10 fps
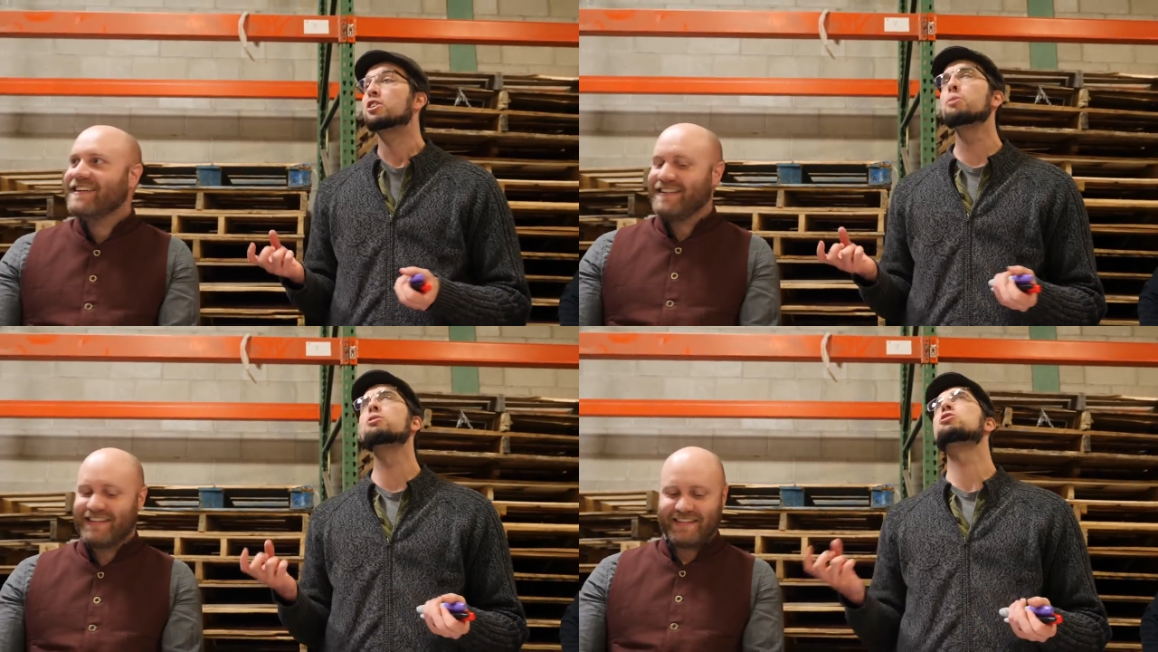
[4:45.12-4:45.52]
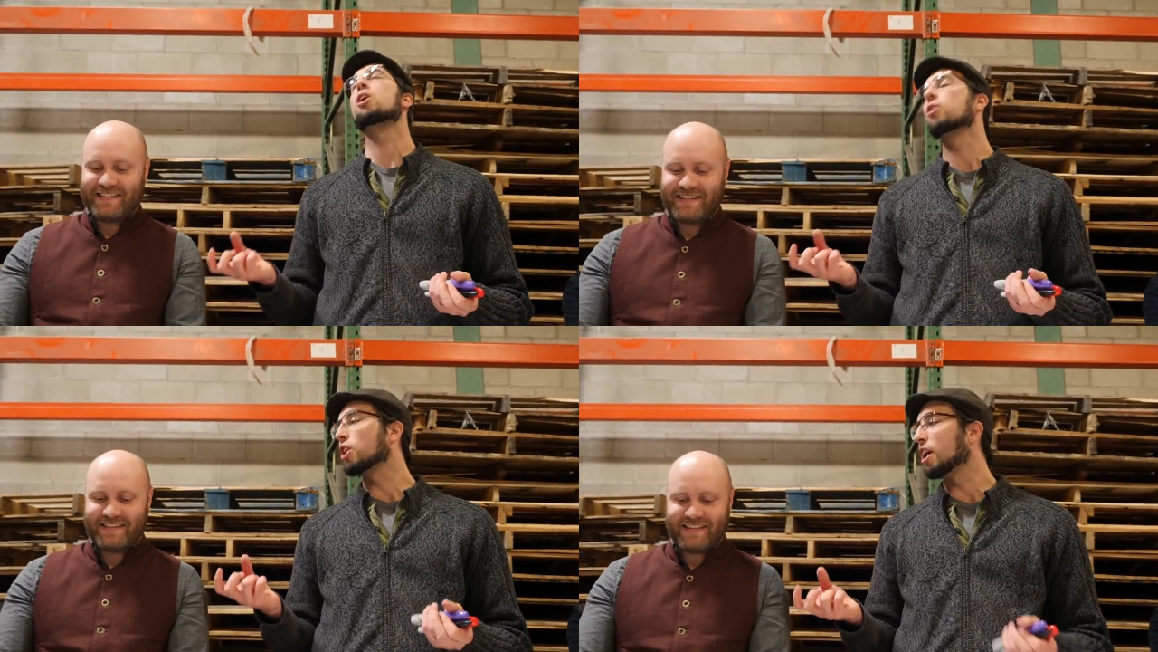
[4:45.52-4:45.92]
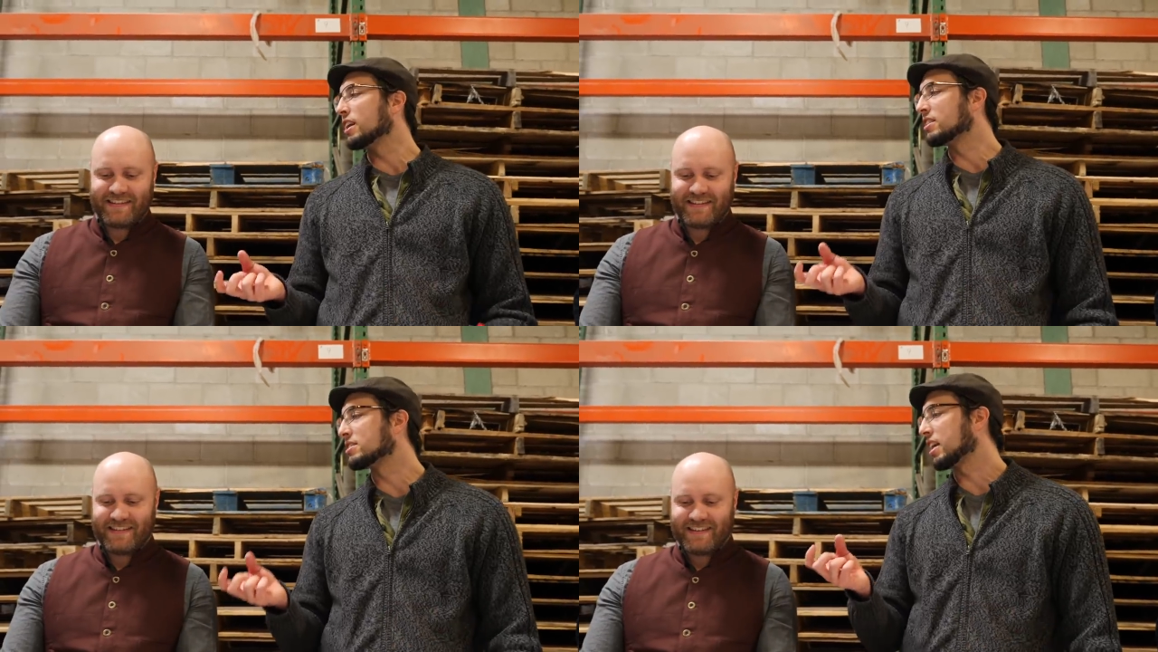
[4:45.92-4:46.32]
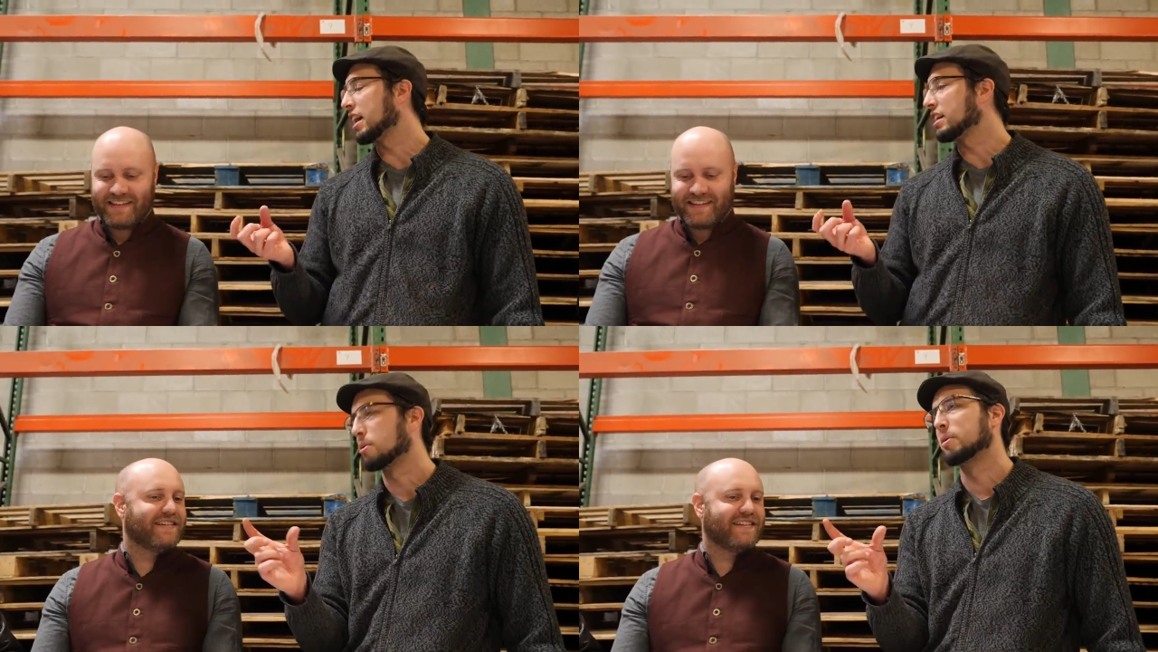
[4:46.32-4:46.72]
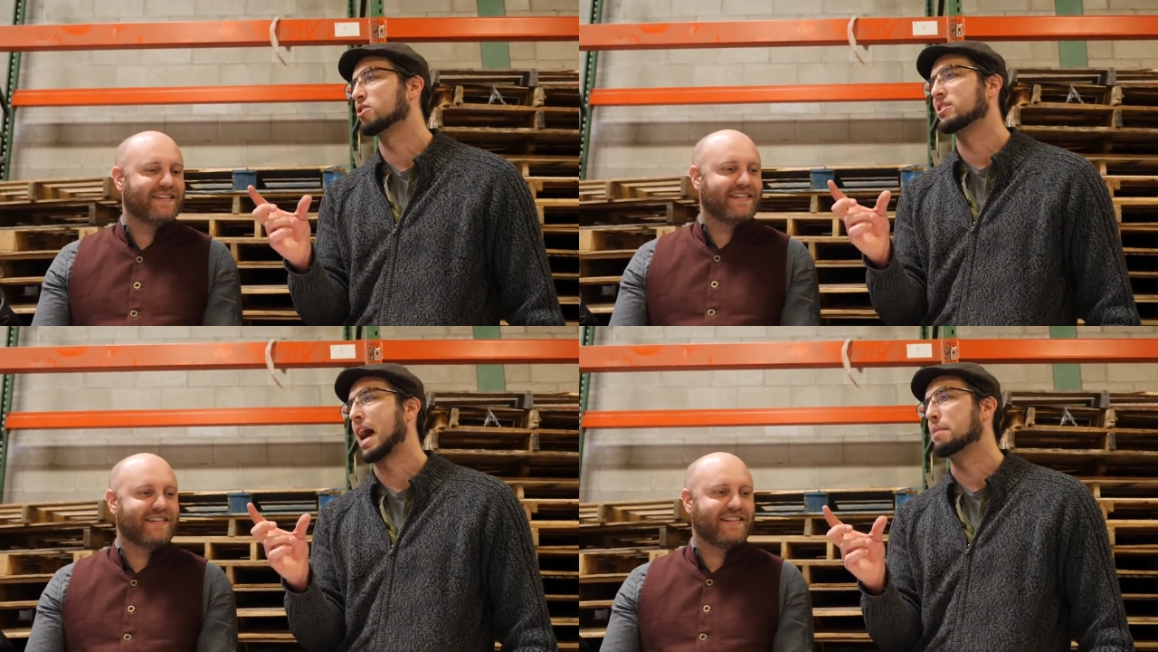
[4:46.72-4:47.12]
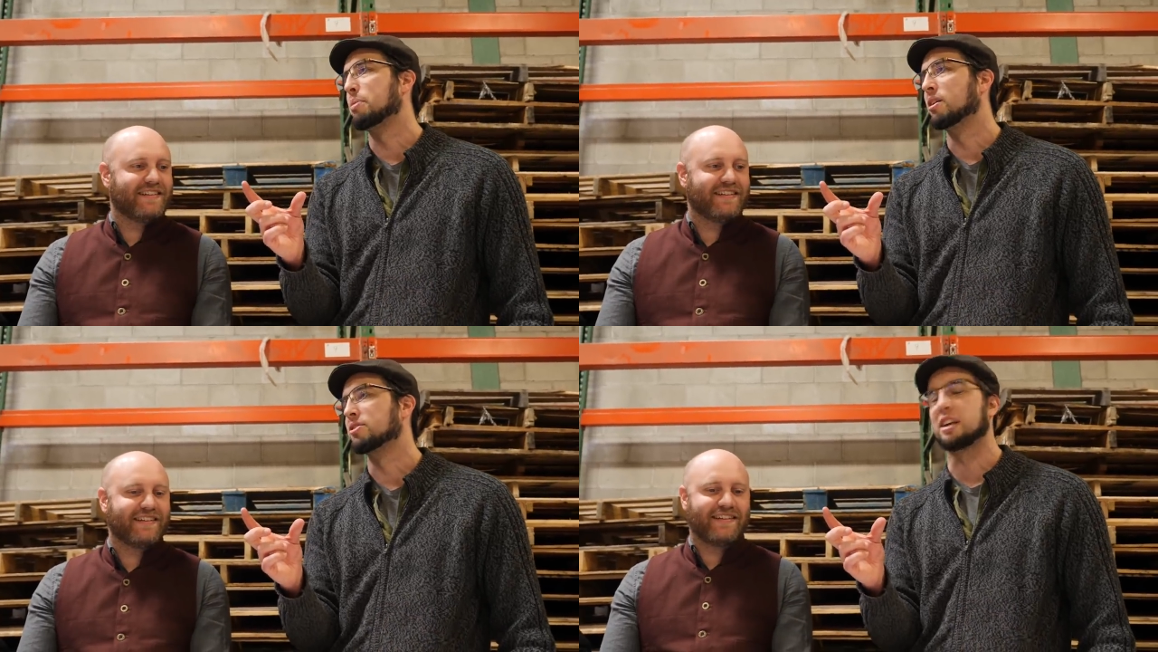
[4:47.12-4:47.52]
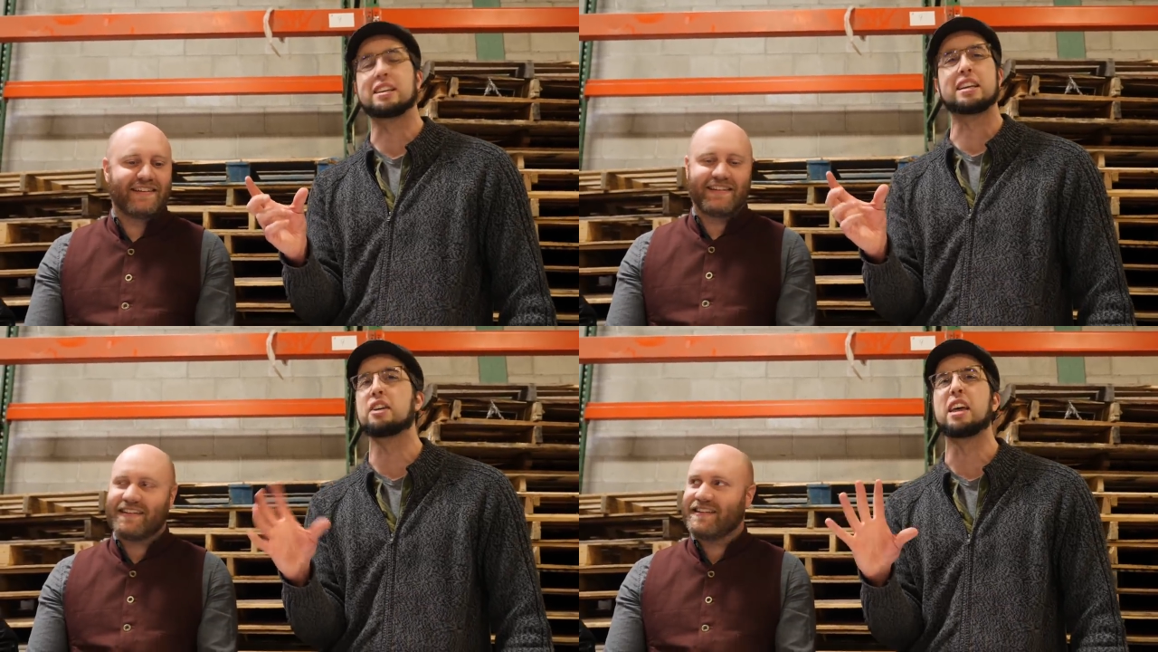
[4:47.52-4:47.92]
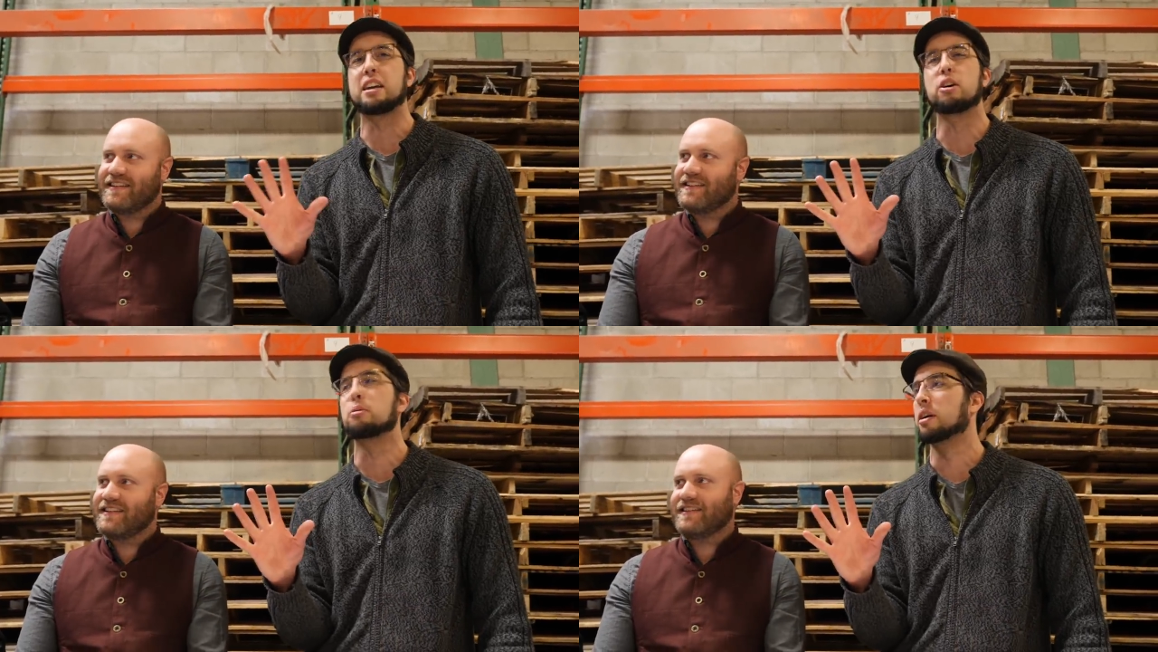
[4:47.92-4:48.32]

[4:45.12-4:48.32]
Speaker 1: She was so good. It's like there were a bunch of dad puns. Uh, like they killed